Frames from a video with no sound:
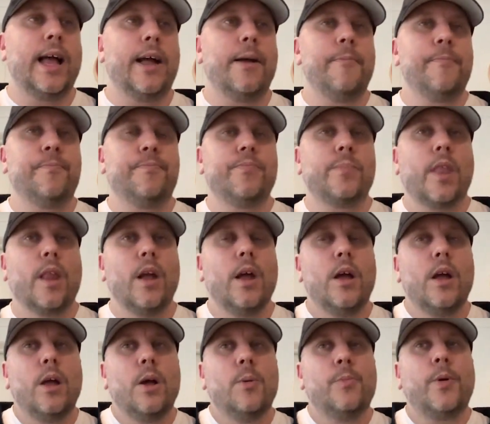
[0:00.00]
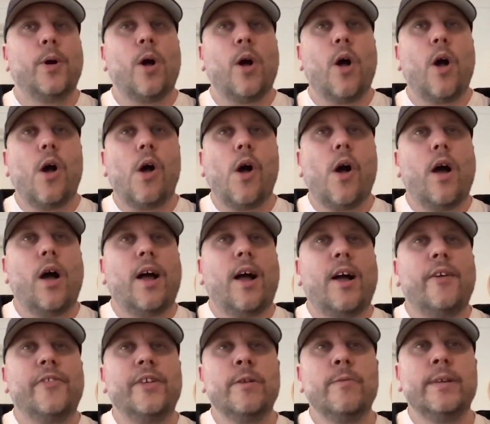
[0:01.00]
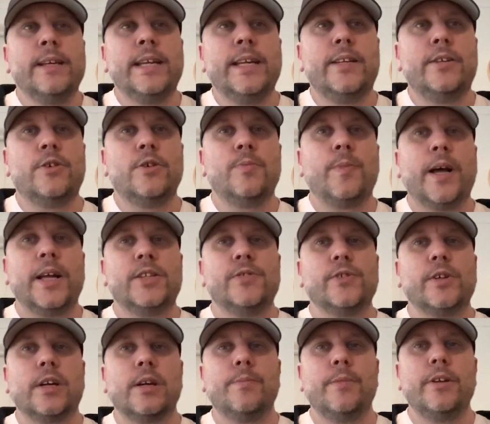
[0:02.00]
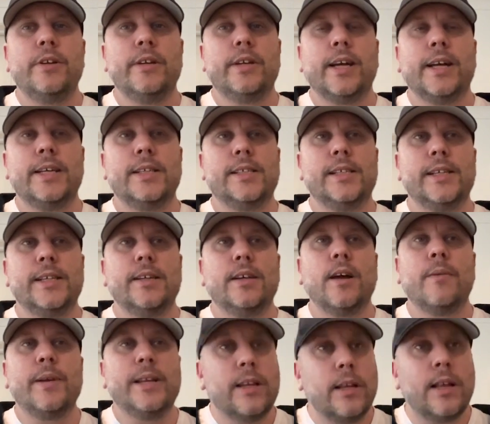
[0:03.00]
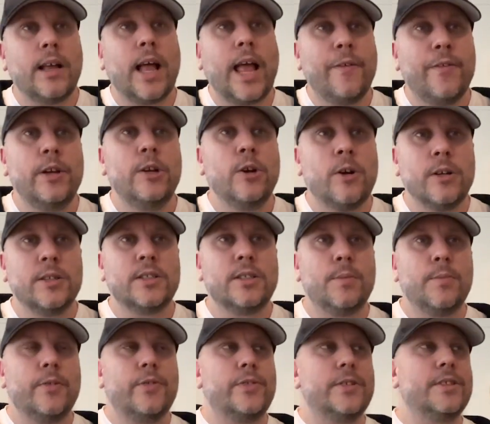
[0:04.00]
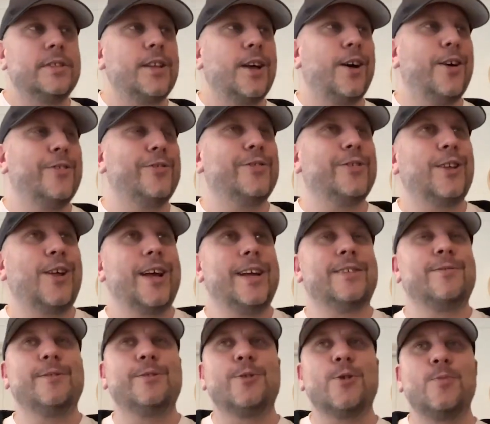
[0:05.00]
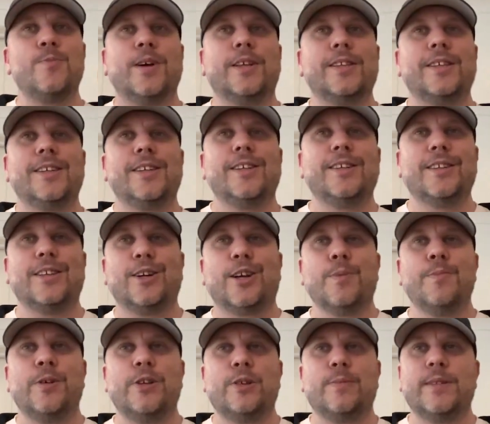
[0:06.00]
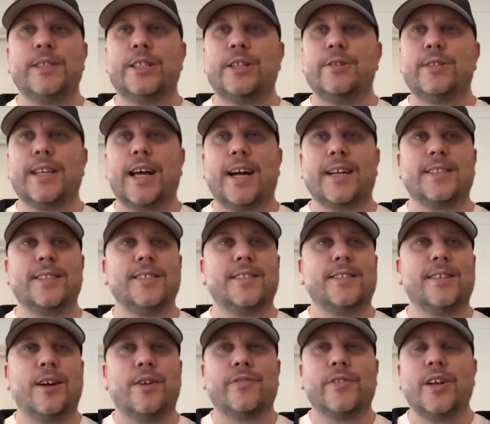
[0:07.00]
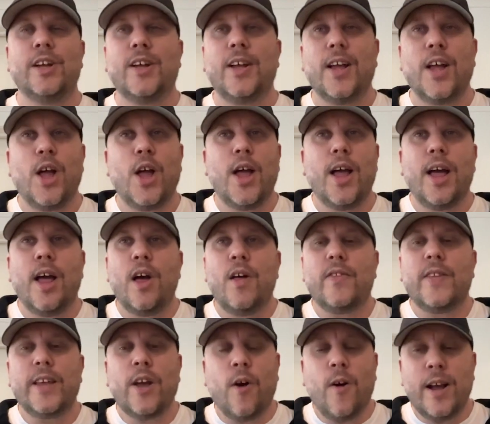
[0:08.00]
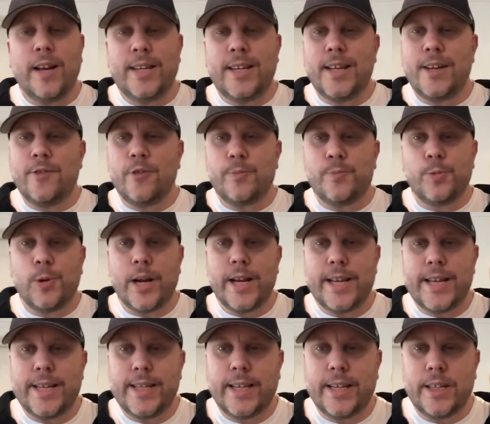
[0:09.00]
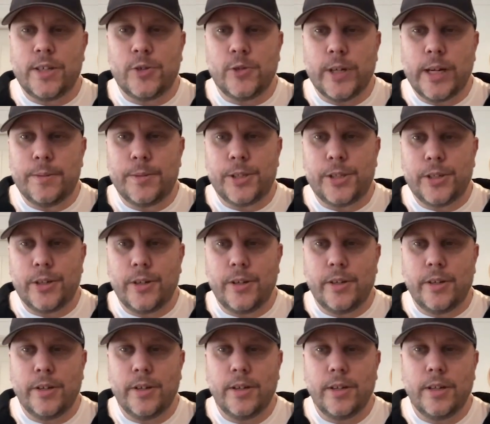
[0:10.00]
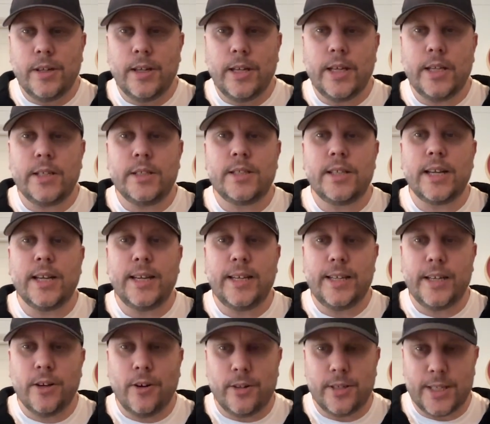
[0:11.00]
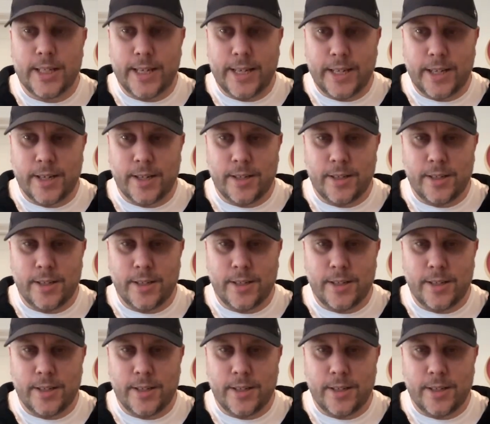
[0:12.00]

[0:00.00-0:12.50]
Um, but I think we need to do better at communicating. I mean, if you look at some of the stuff, like we were talking about the, the Computer Misuse Act and stuff, the idea of breaking encryption is idiotic.